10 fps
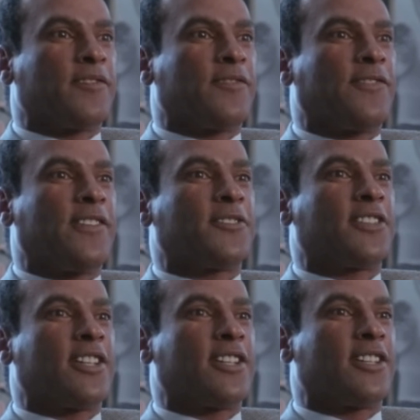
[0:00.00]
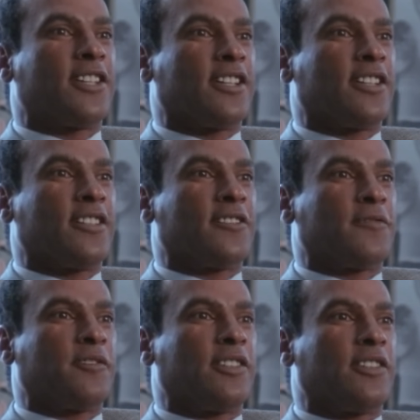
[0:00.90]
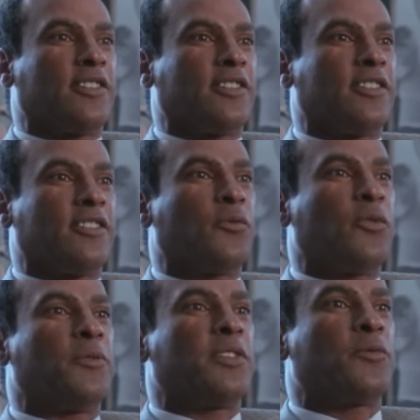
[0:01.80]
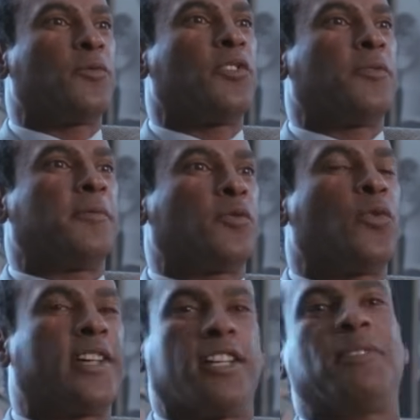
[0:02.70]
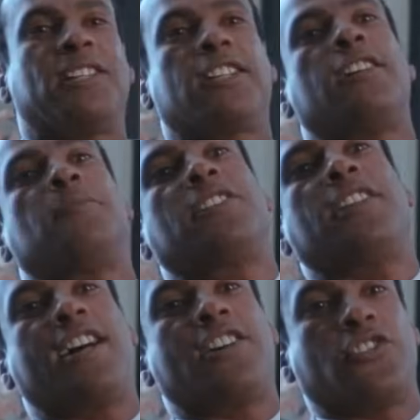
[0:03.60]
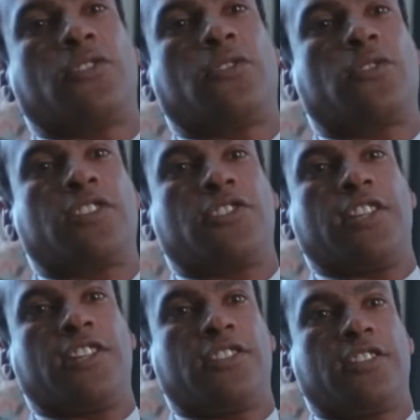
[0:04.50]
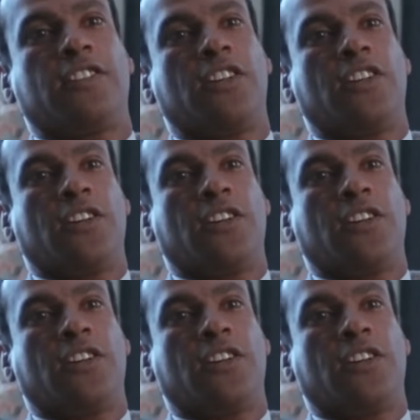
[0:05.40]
felt that we would quickly become a national organization